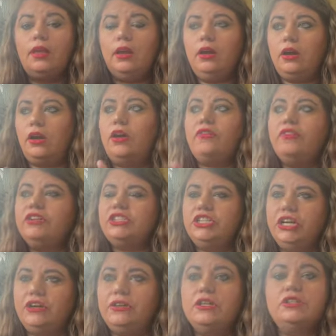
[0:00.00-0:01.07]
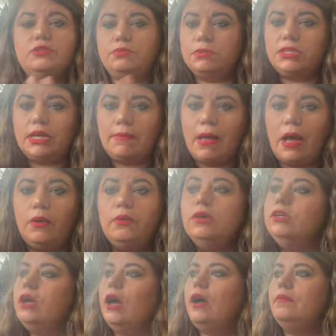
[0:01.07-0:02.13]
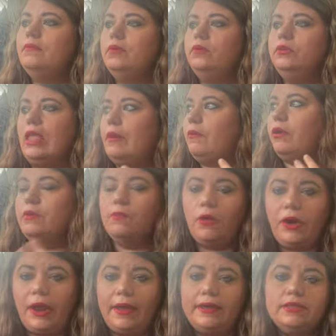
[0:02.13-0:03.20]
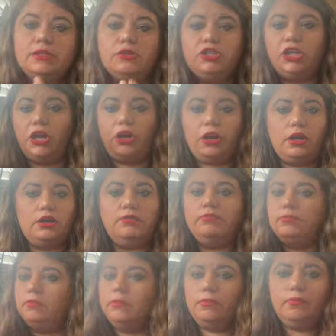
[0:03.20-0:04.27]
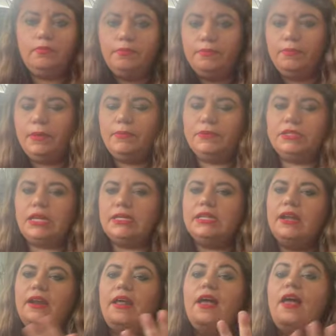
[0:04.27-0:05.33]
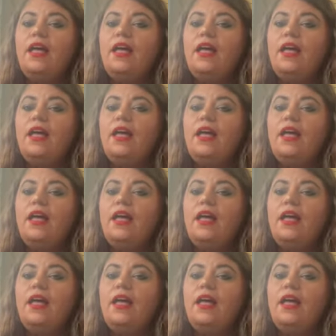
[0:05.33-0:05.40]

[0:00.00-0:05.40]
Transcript: or her first year that she was supposed to come out, they were in mourning, so she couldn't be presented.